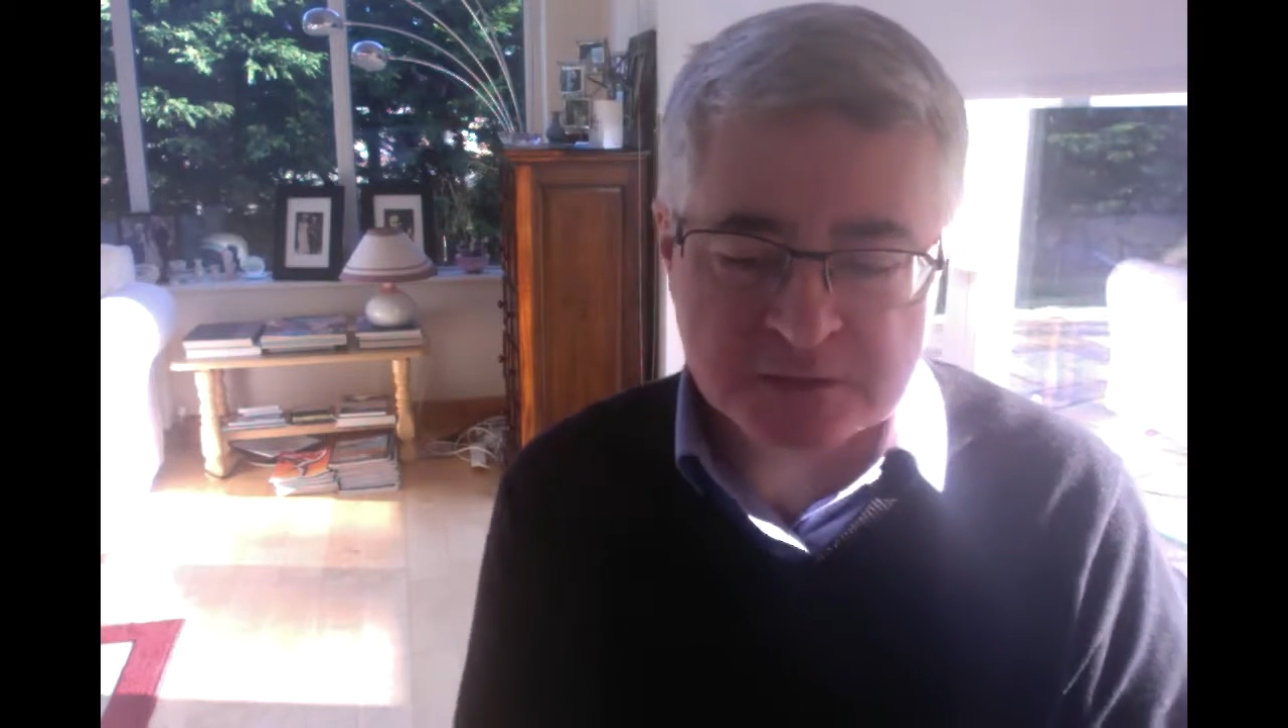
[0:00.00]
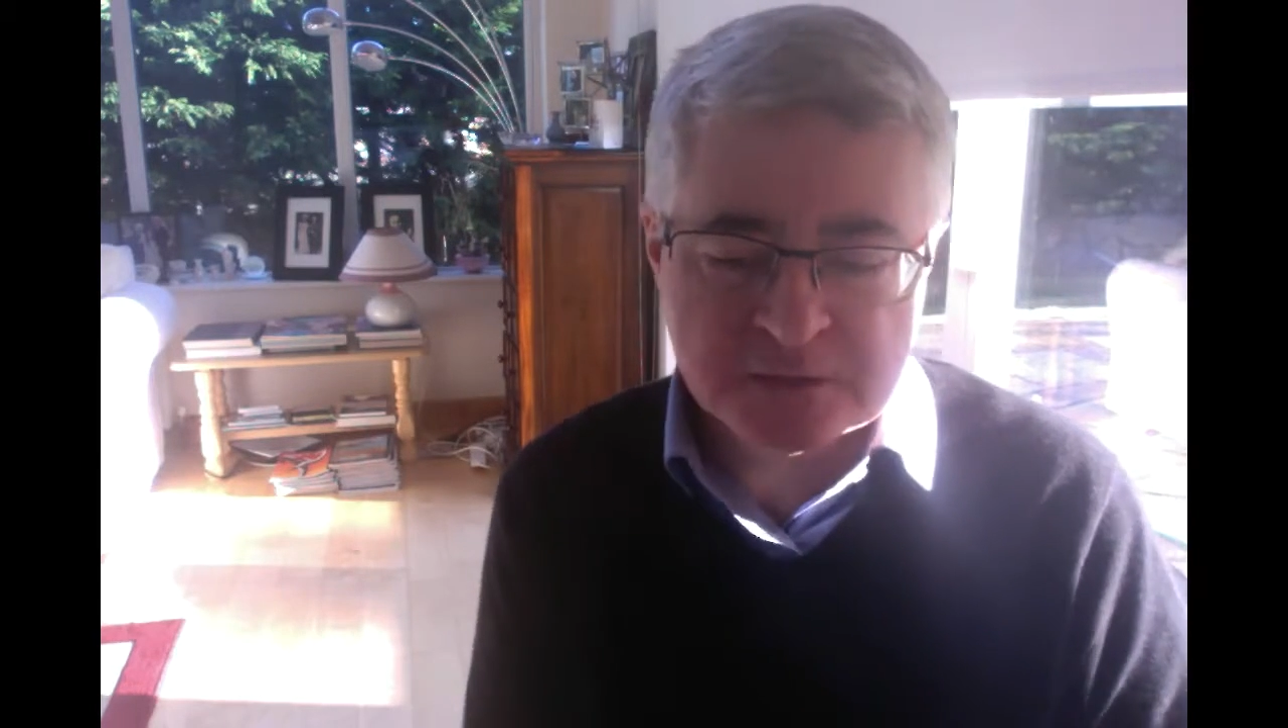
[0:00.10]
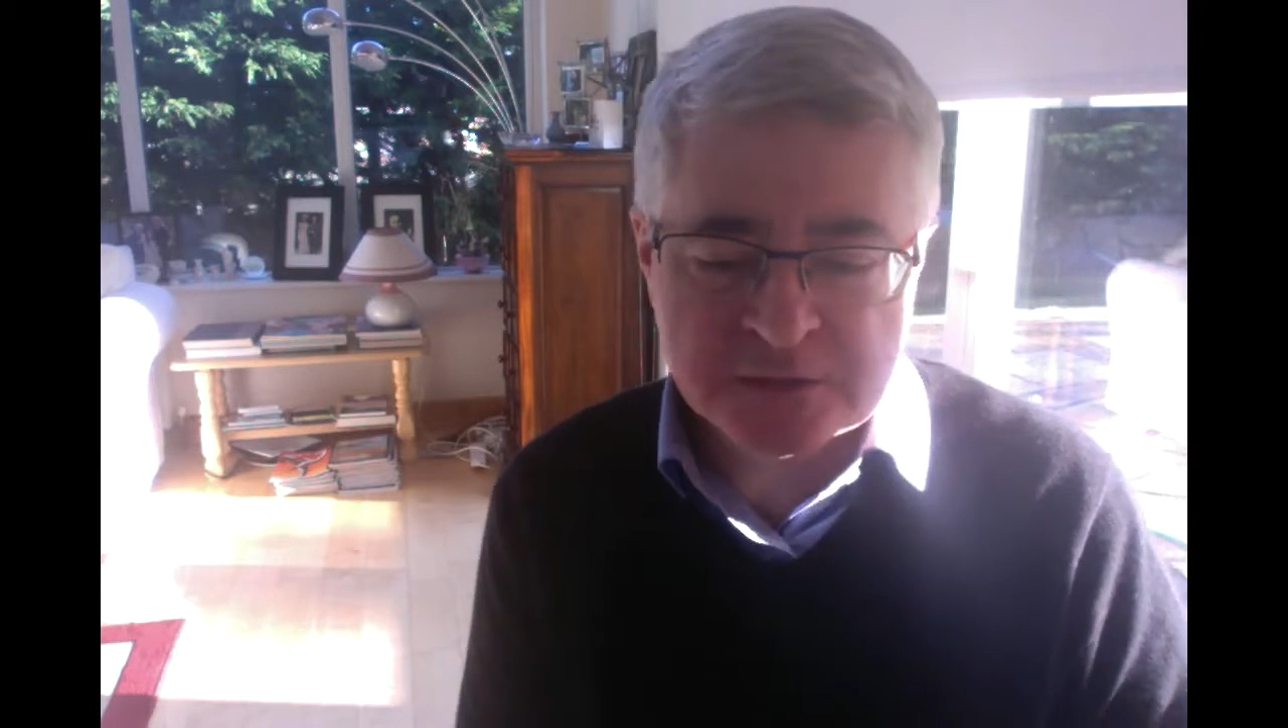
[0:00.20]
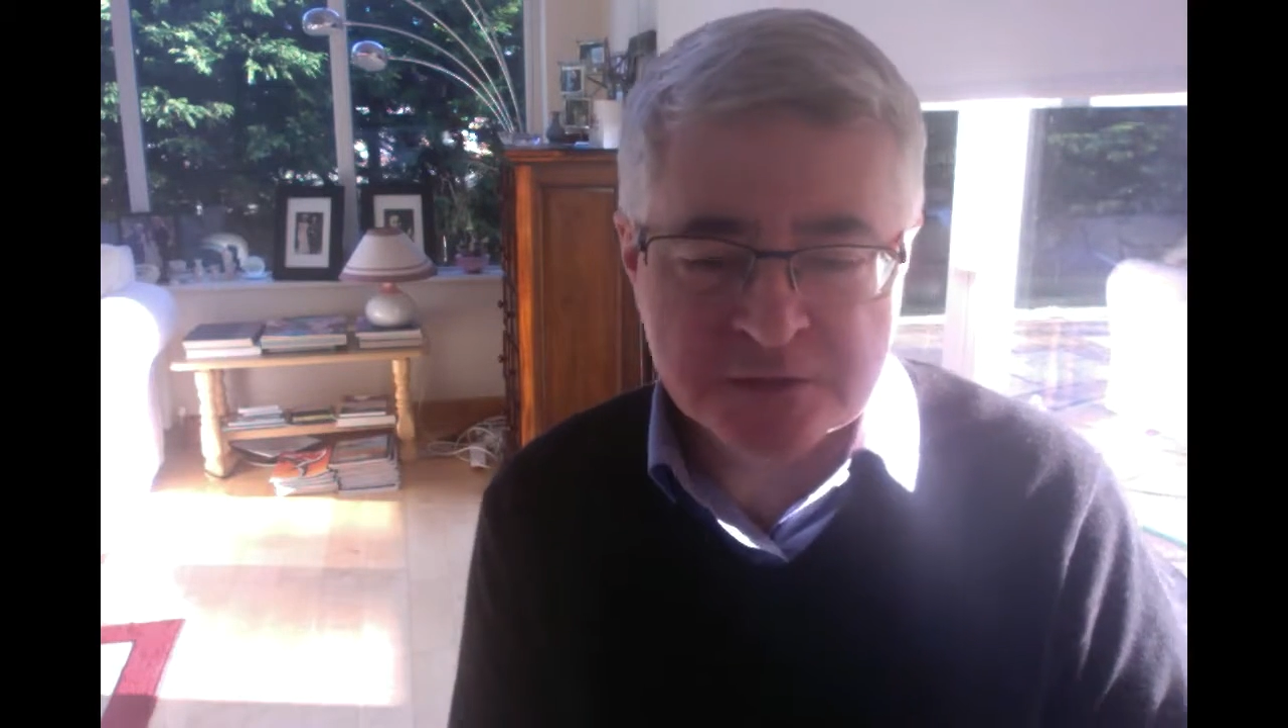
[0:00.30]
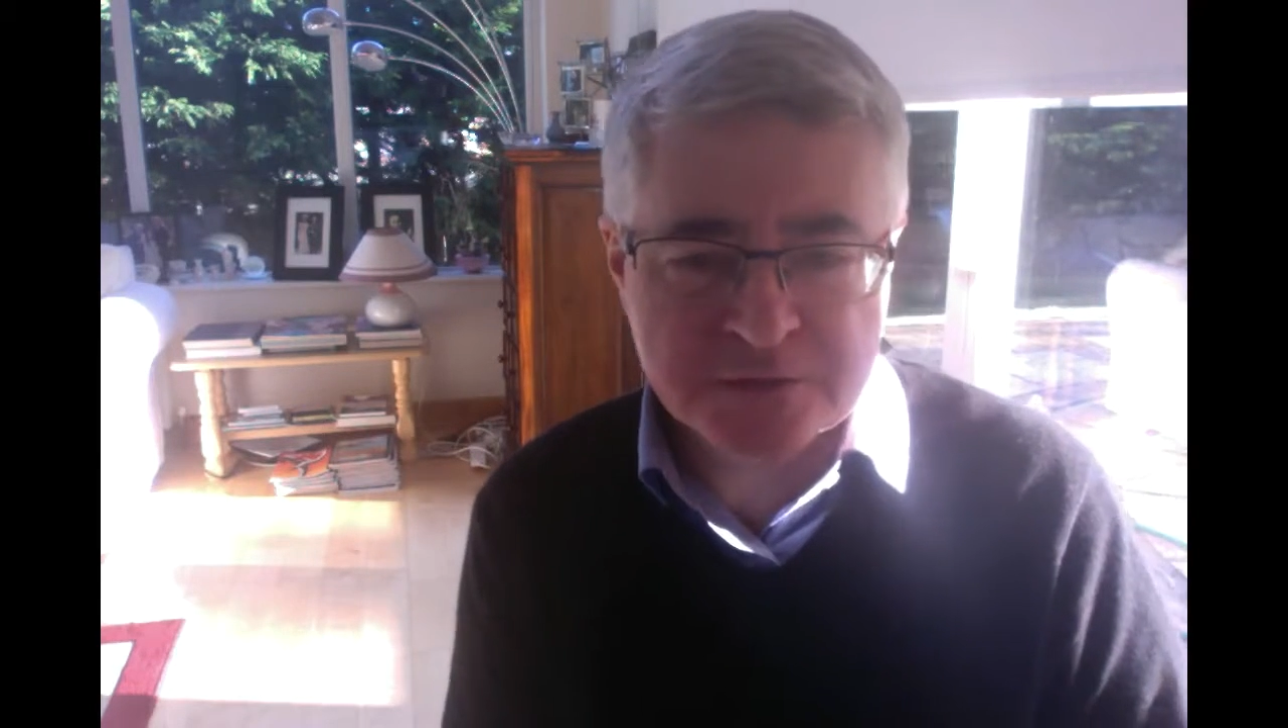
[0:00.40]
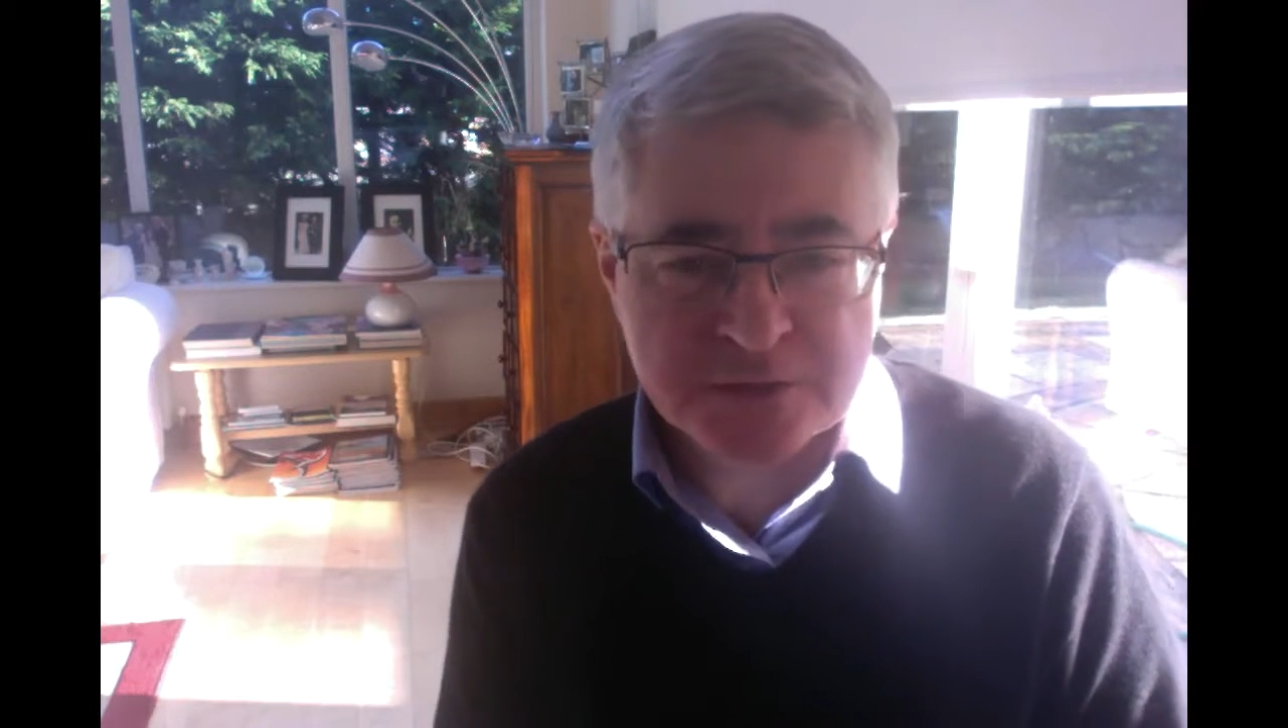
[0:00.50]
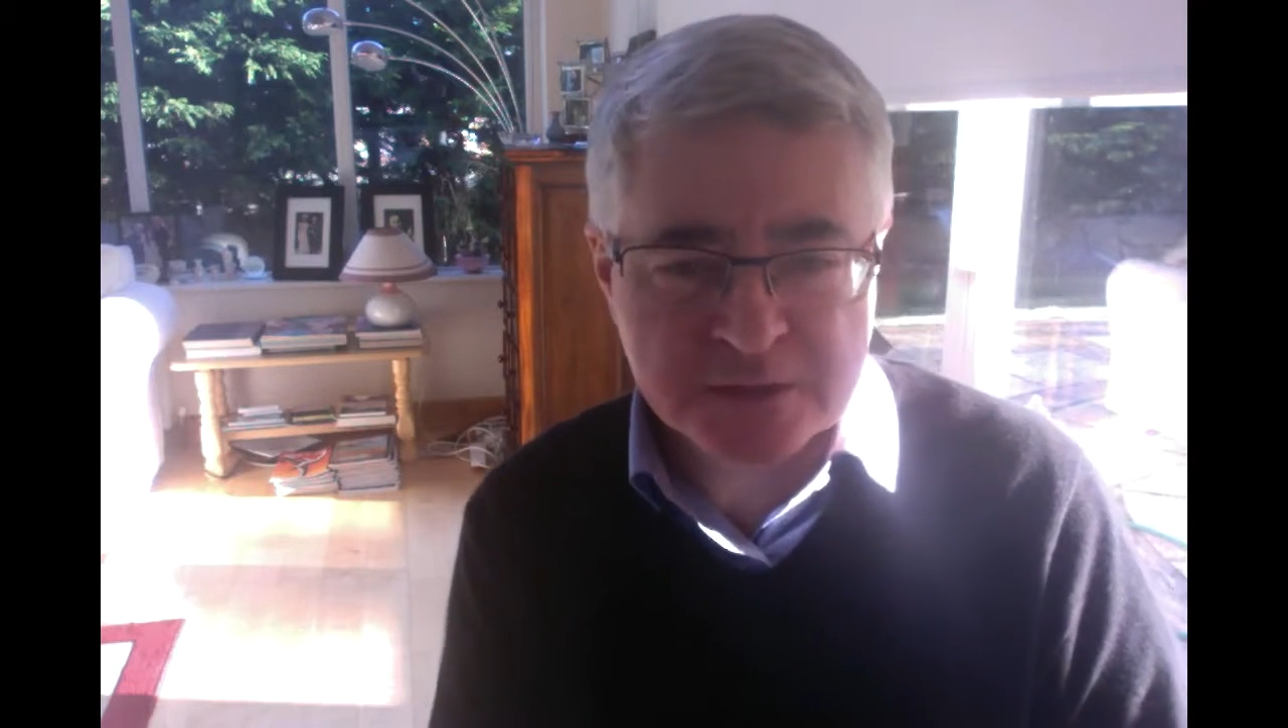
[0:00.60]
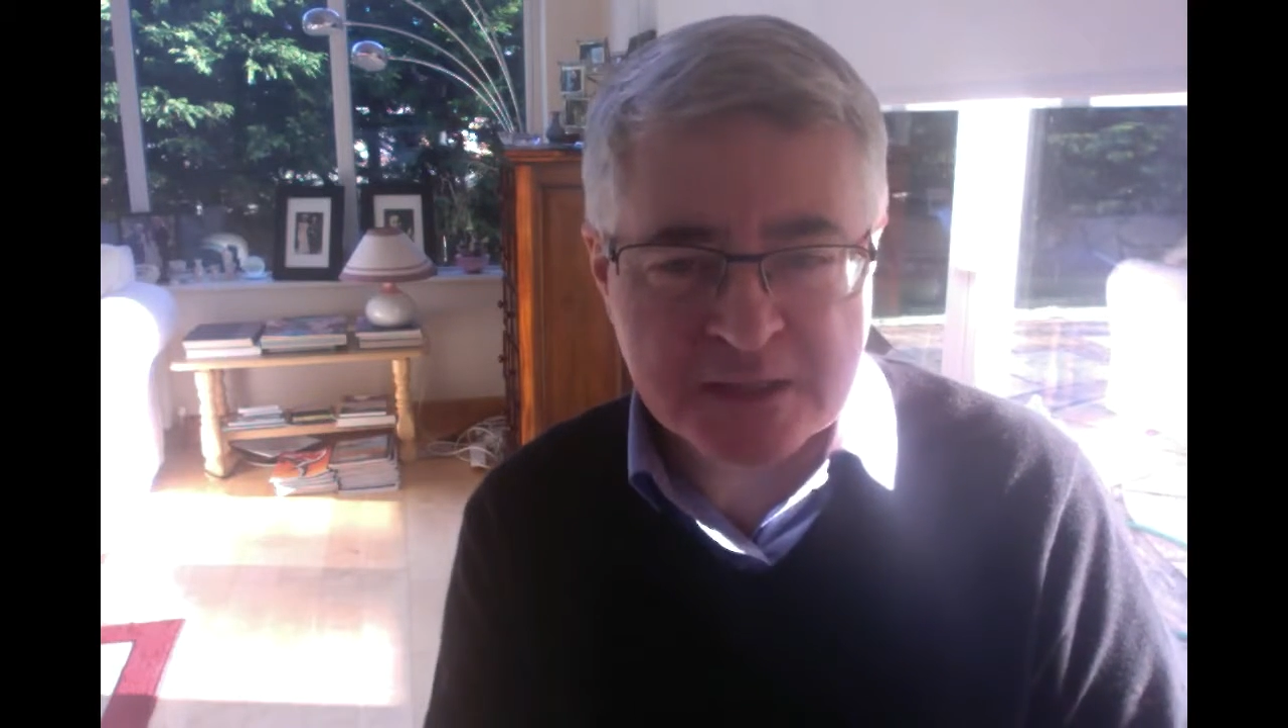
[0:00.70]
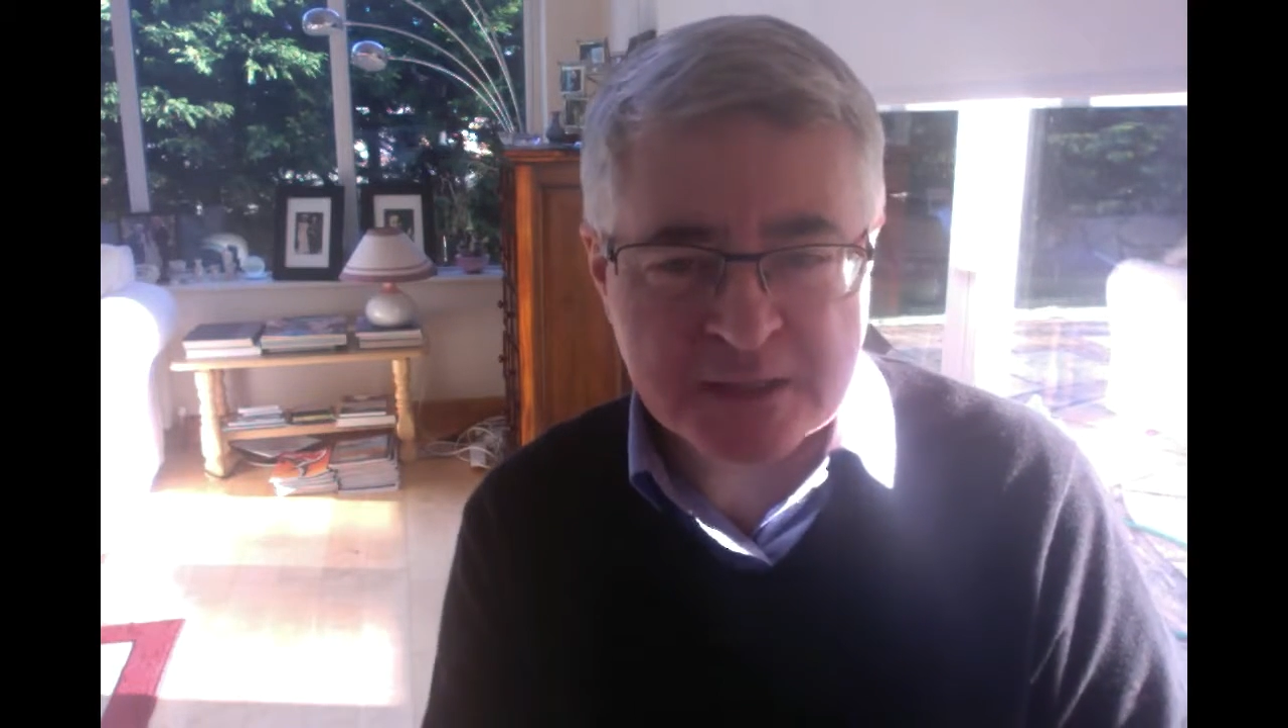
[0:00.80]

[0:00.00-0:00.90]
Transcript: year